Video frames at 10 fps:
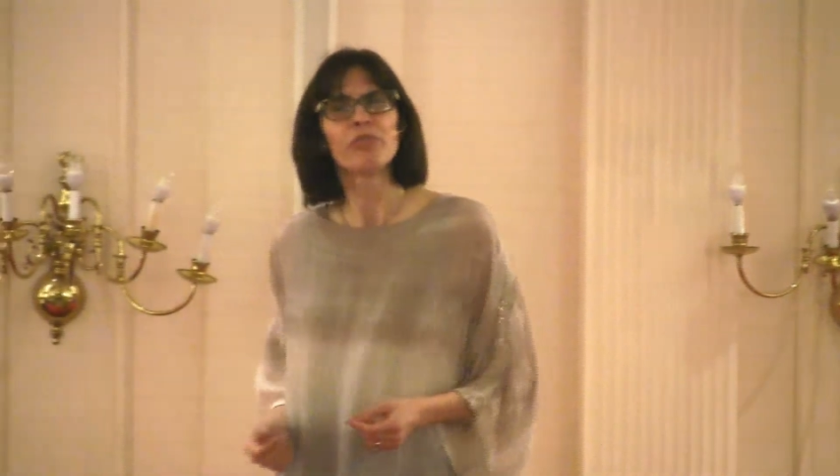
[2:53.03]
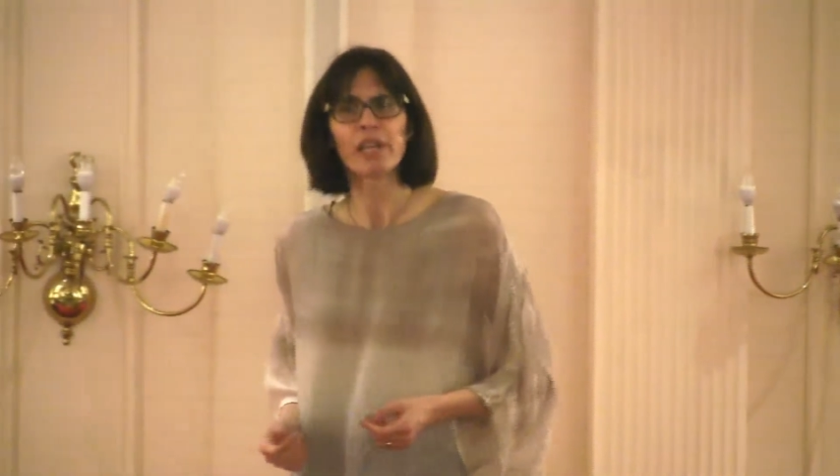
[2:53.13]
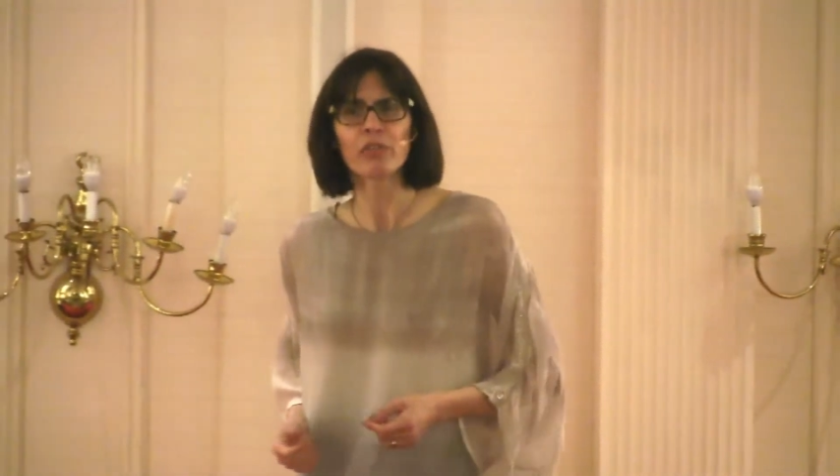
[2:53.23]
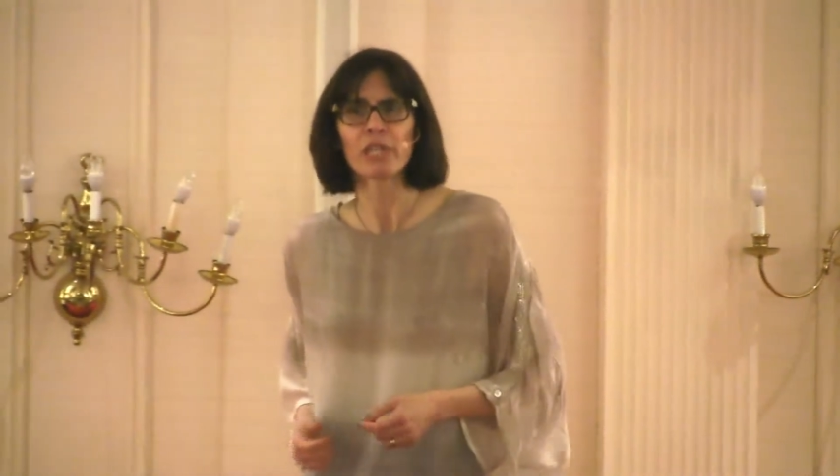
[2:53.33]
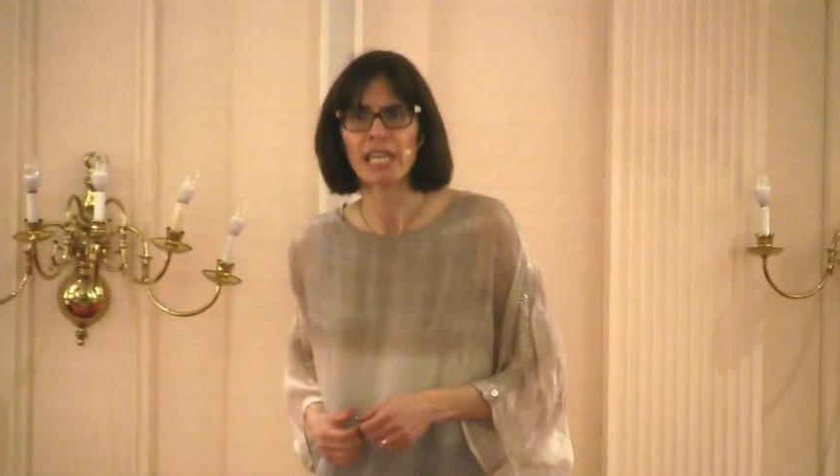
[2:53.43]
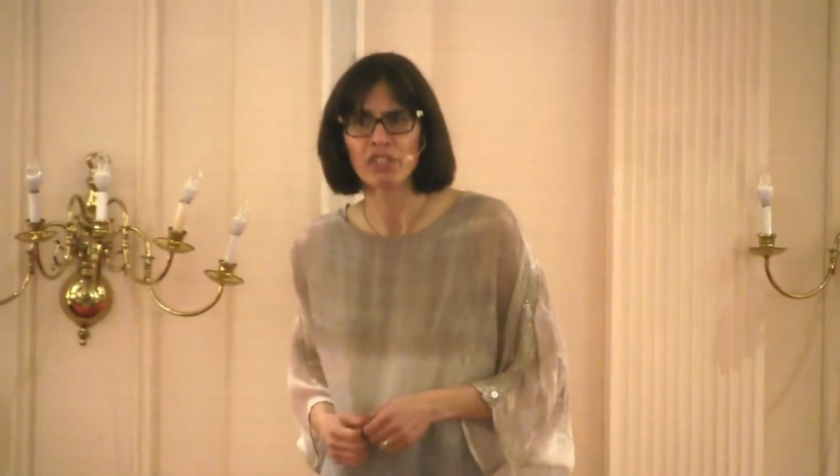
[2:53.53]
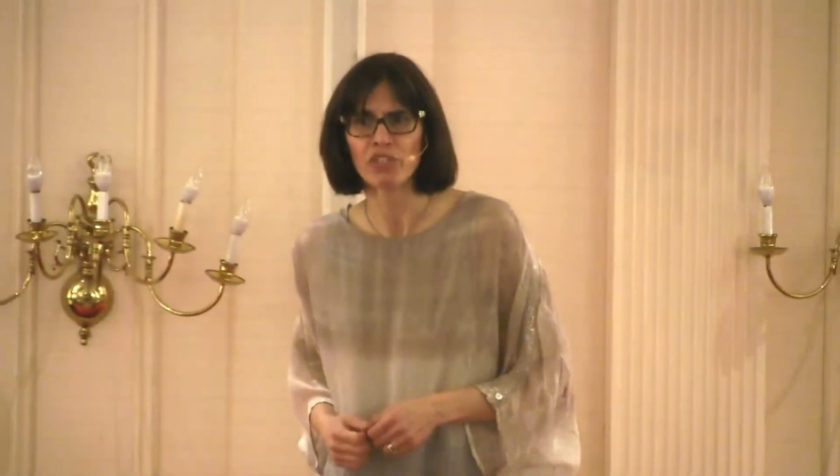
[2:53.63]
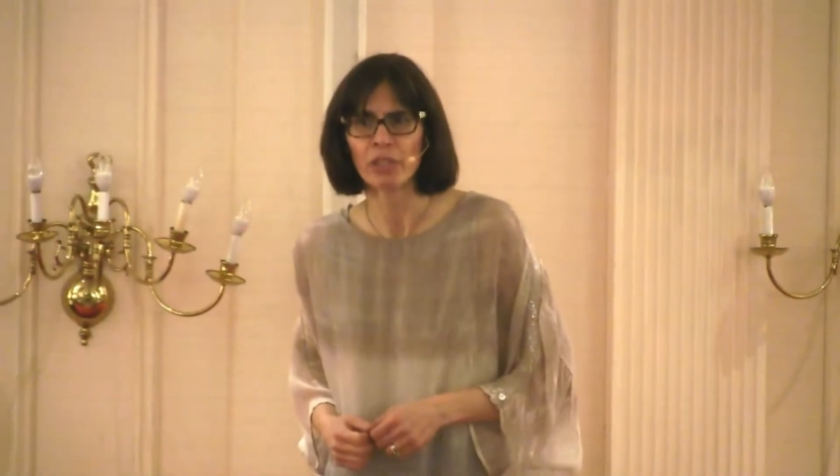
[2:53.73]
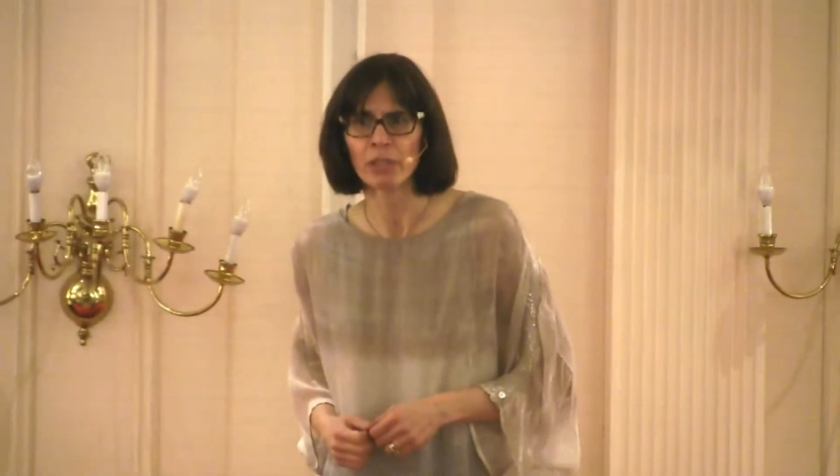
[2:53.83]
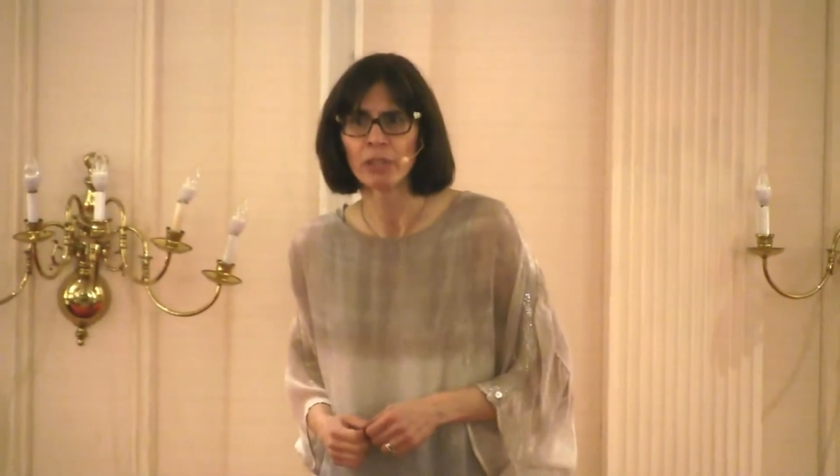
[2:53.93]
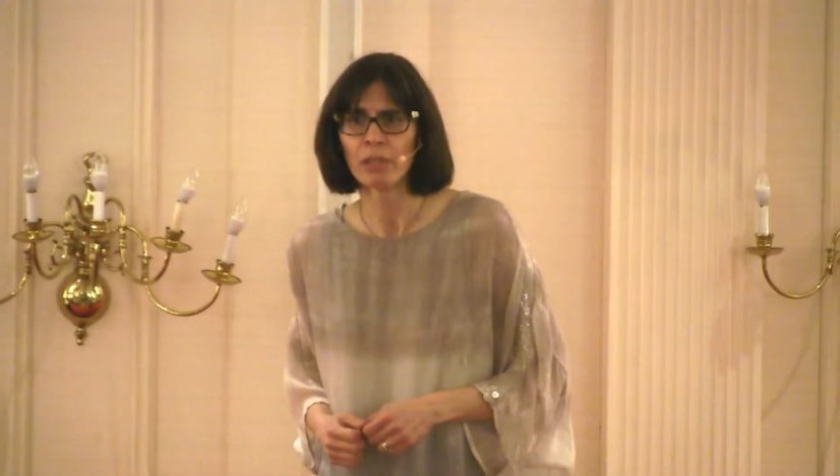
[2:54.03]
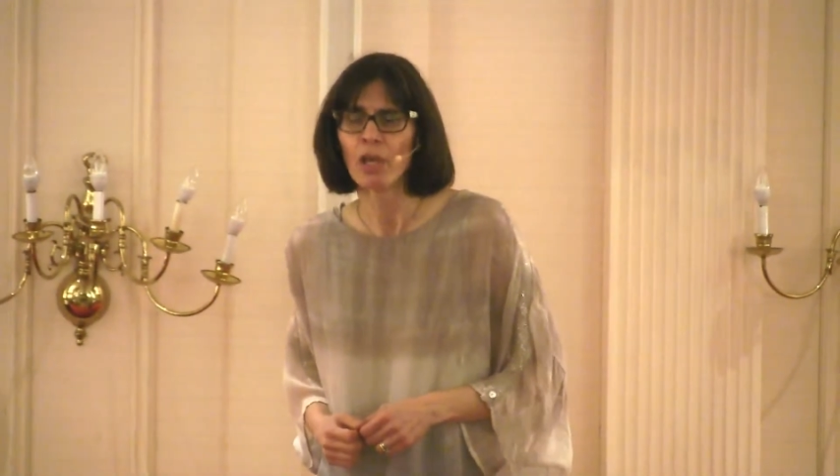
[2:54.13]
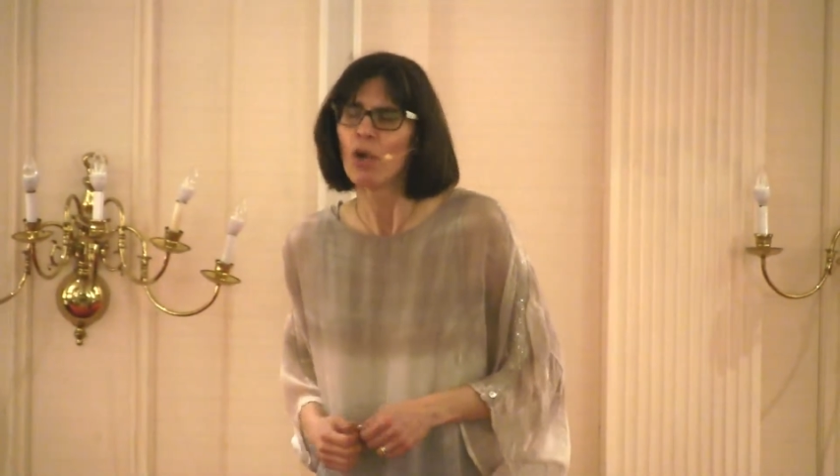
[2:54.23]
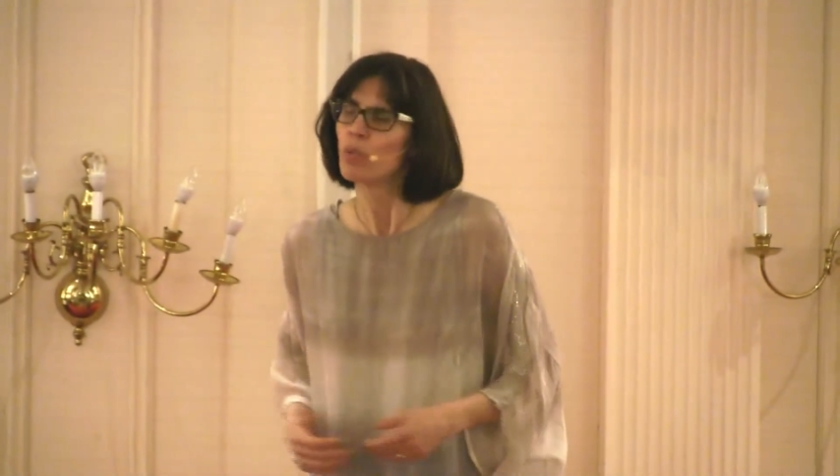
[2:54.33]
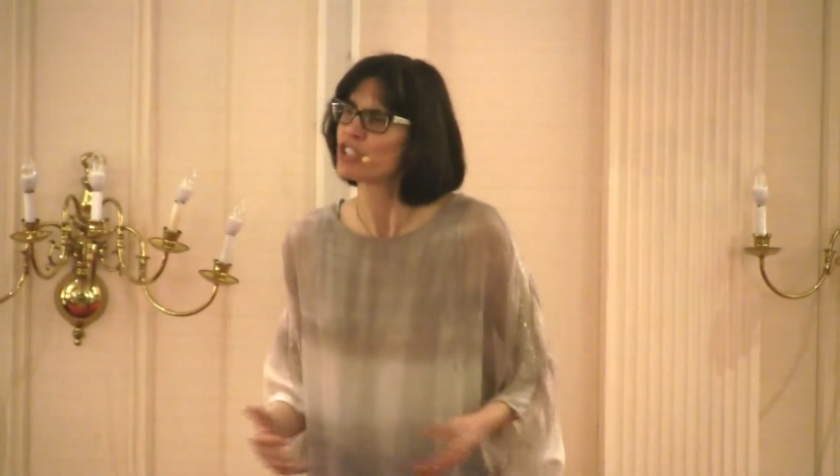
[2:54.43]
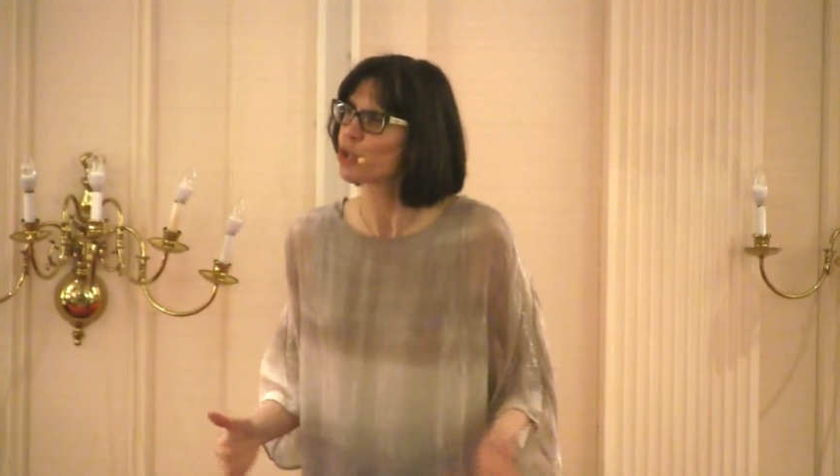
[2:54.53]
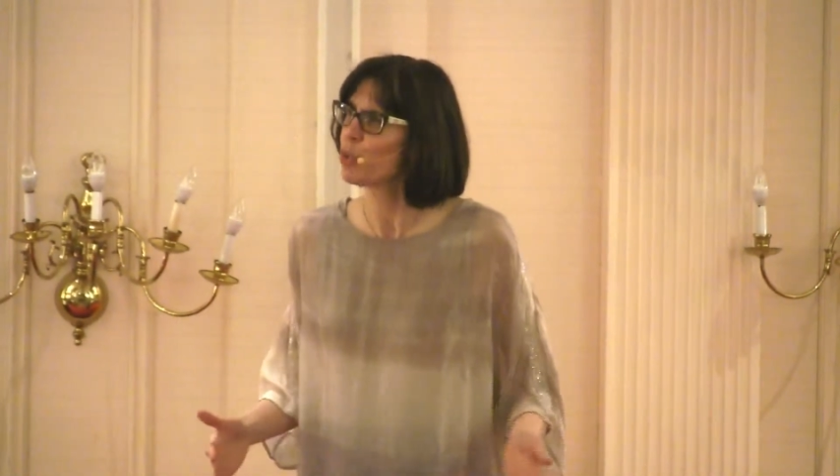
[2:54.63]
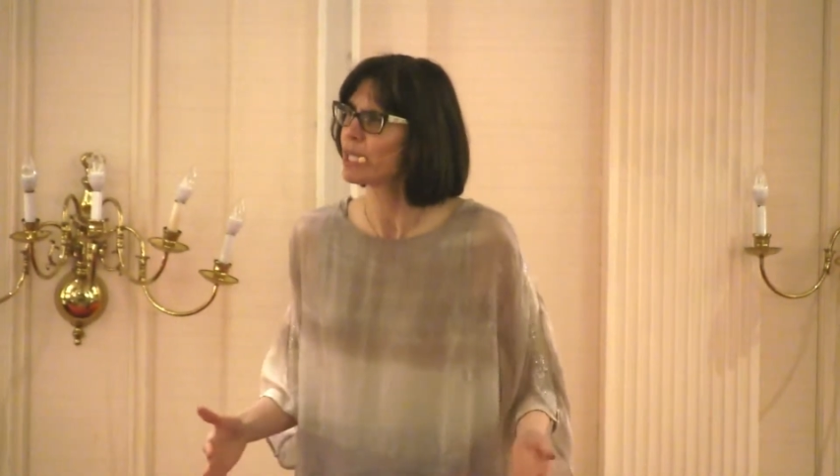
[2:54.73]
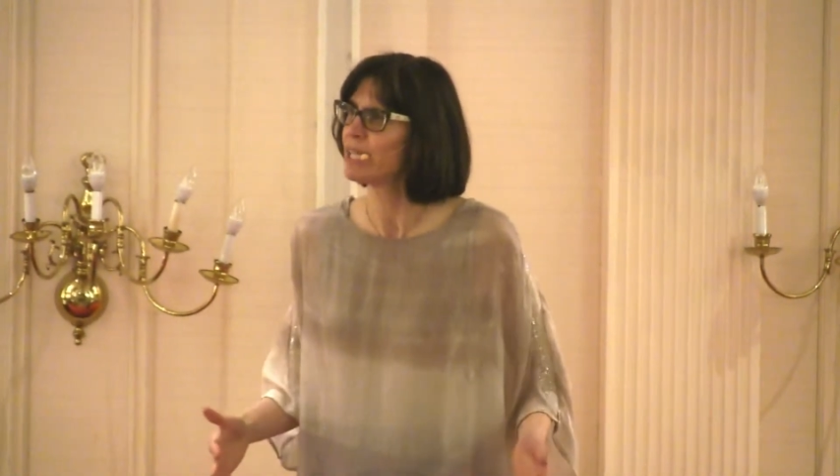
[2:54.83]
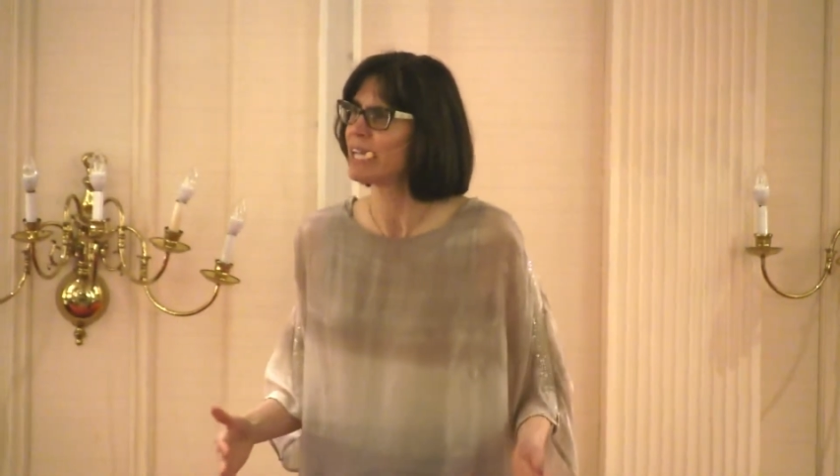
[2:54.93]
recreation, which
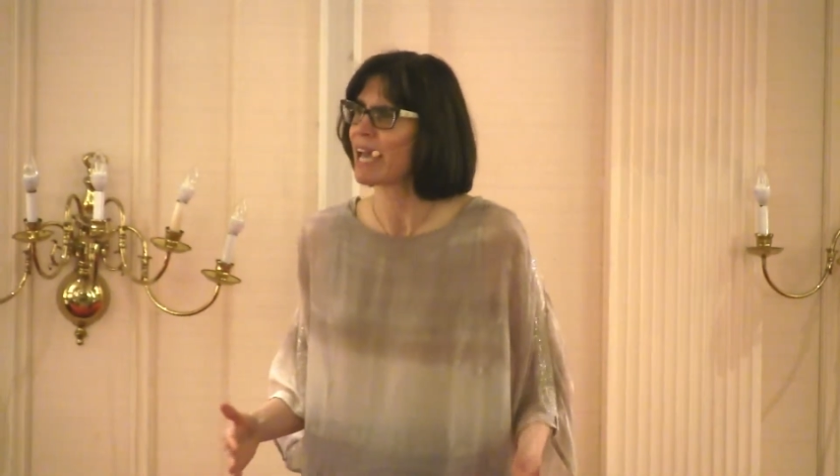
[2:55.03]
quickly